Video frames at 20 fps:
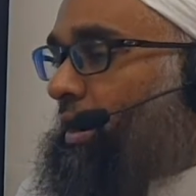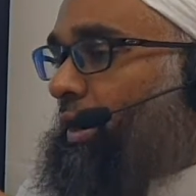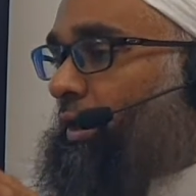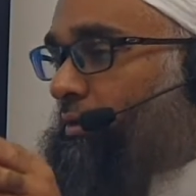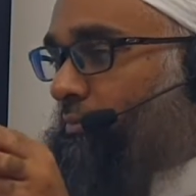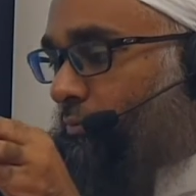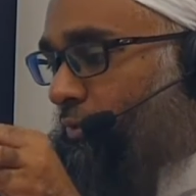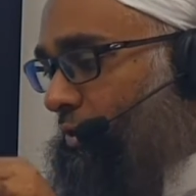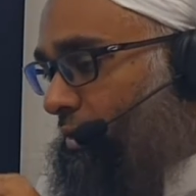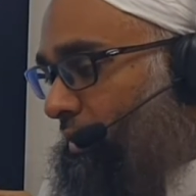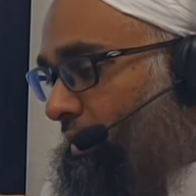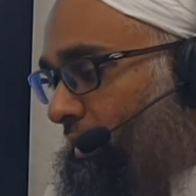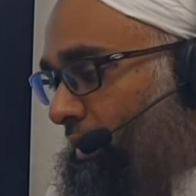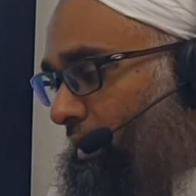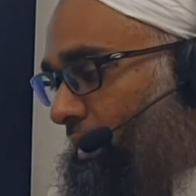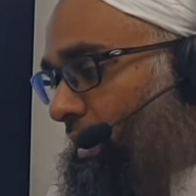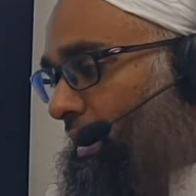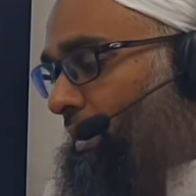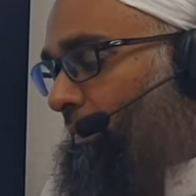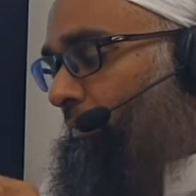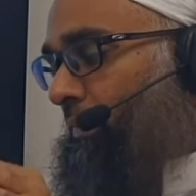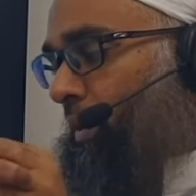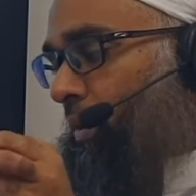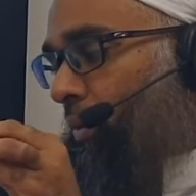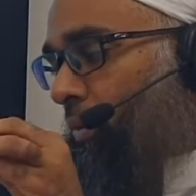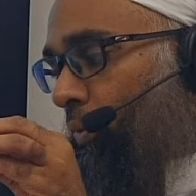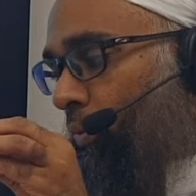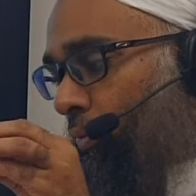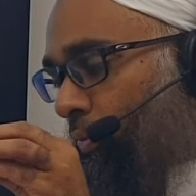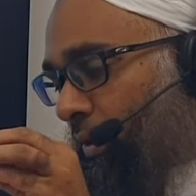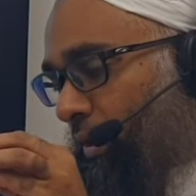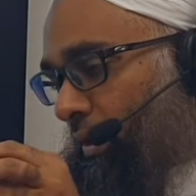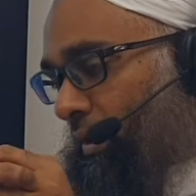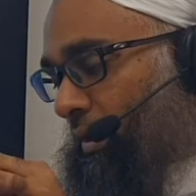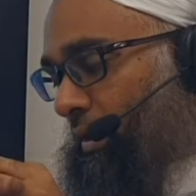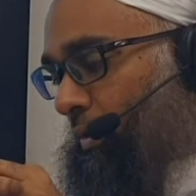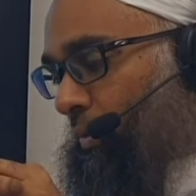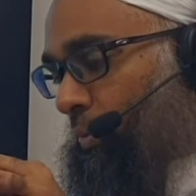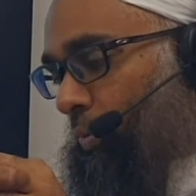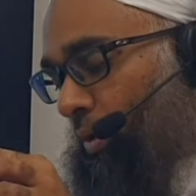In Mushkil,
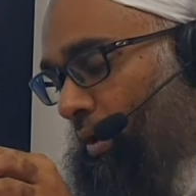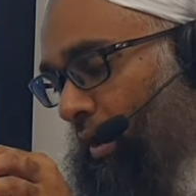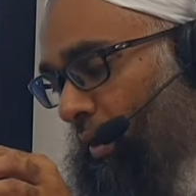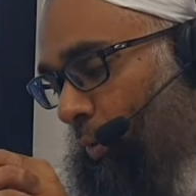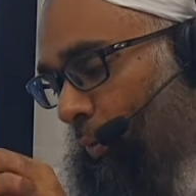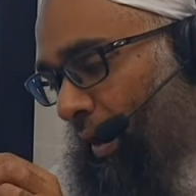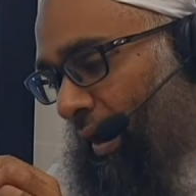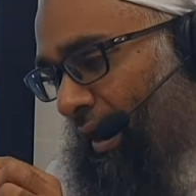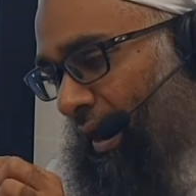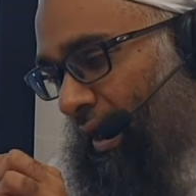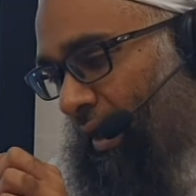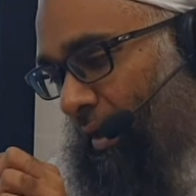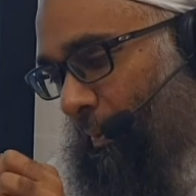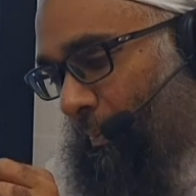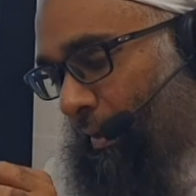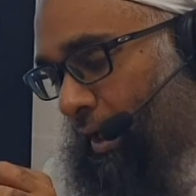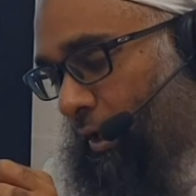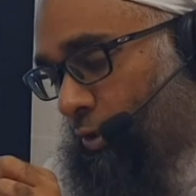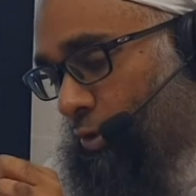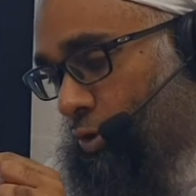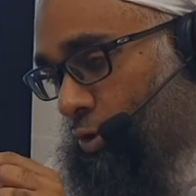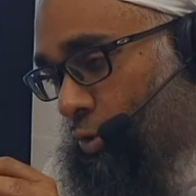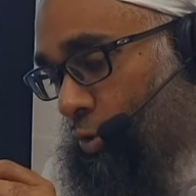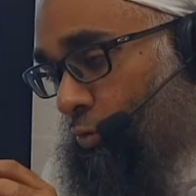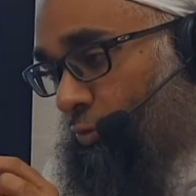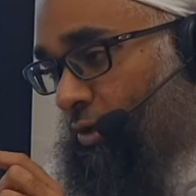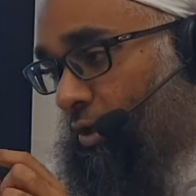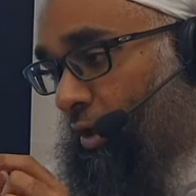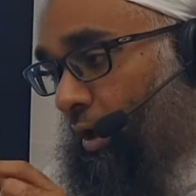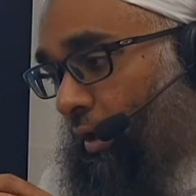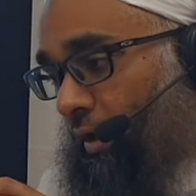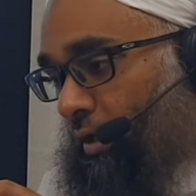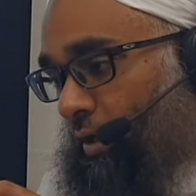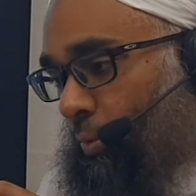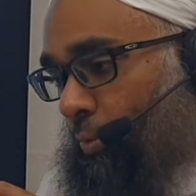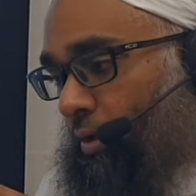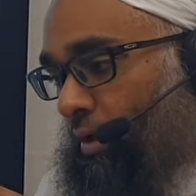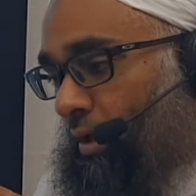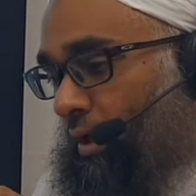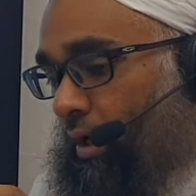we were quite a bit unsure regarding the
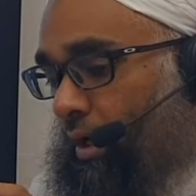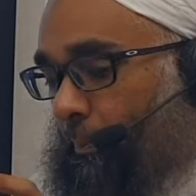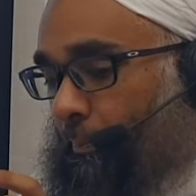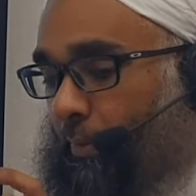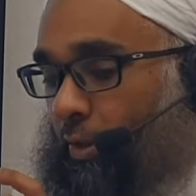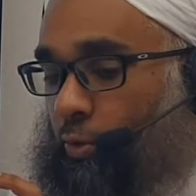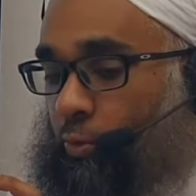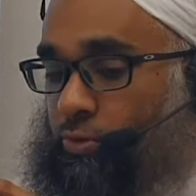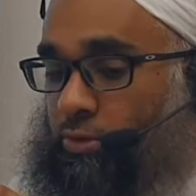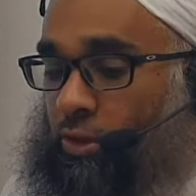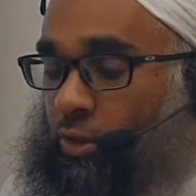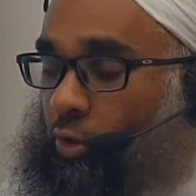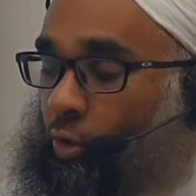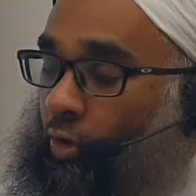word, but using